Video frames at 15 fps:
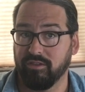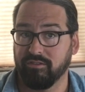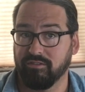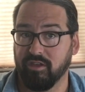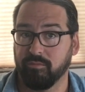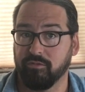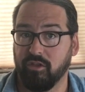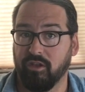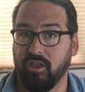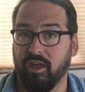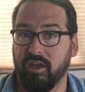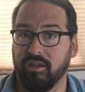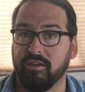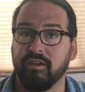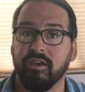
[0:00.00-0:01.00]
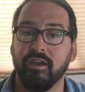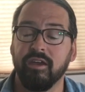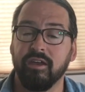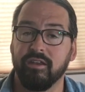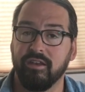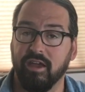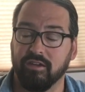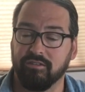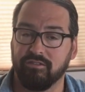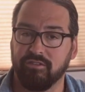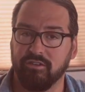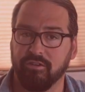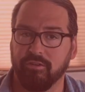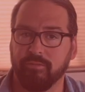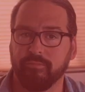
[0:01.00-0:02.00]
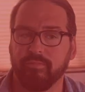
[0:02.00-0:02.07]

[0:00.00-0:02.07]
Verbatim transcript: this comes online next year.